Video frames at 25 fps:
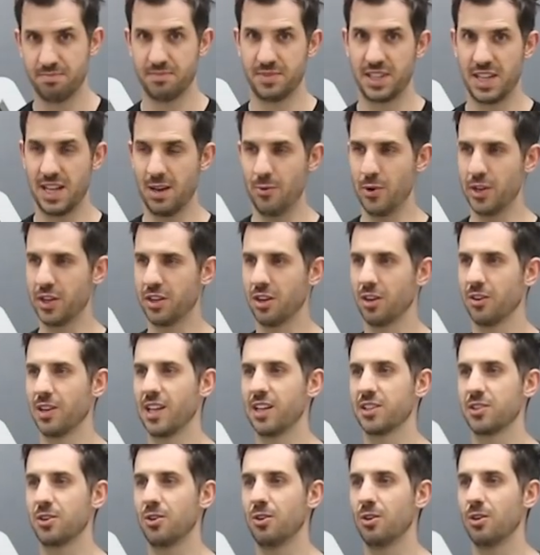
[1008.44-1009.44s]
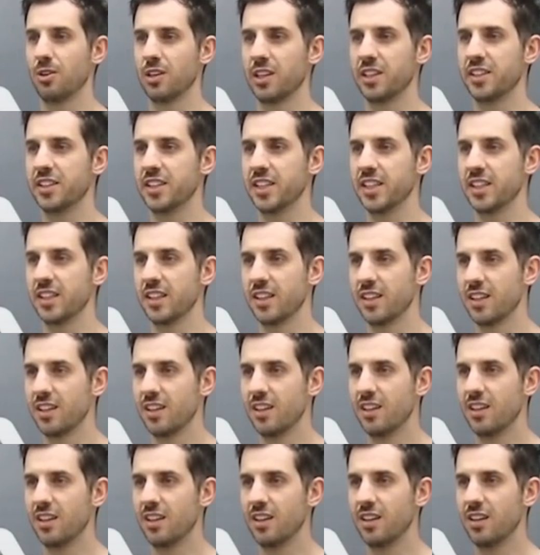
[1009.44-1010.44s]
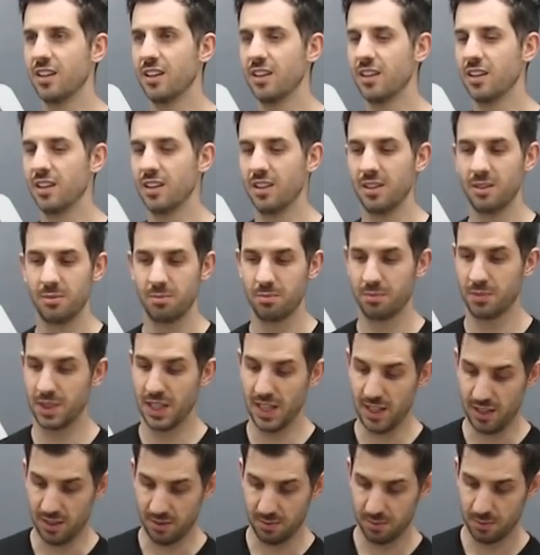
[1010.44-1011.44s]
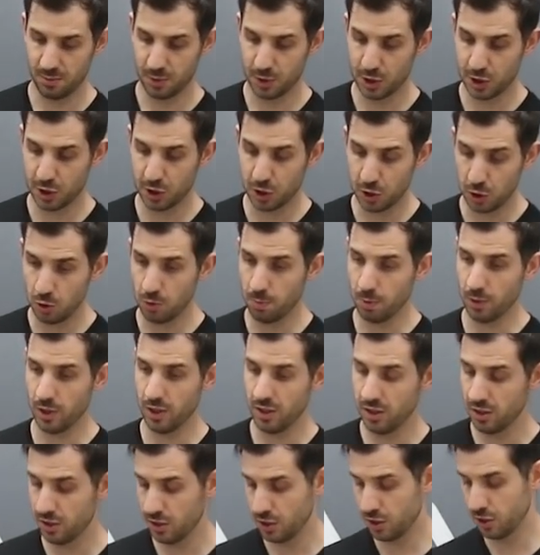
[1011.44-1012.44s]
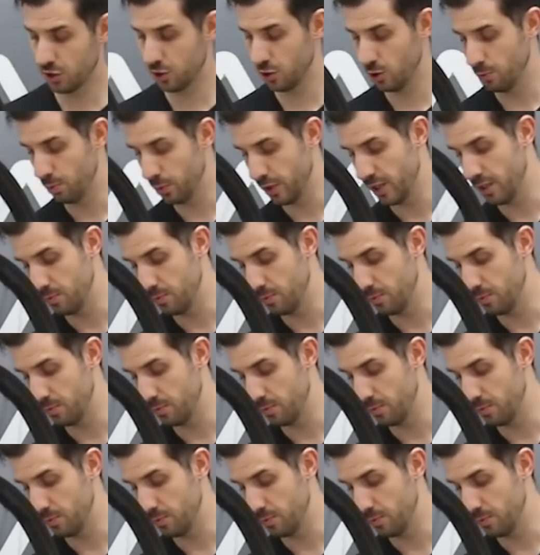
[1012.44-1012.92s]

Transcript: There we go, that's all it needed. Yeah, super, super